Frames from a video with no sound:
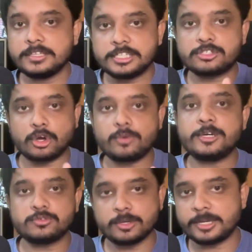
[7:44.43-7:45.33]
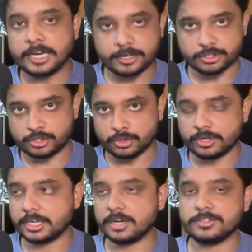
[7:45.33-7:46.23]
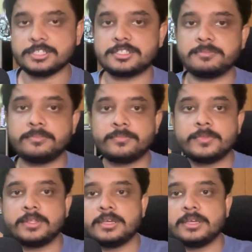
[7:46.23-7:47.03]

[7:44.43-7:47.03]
These documents will be later stored in our system.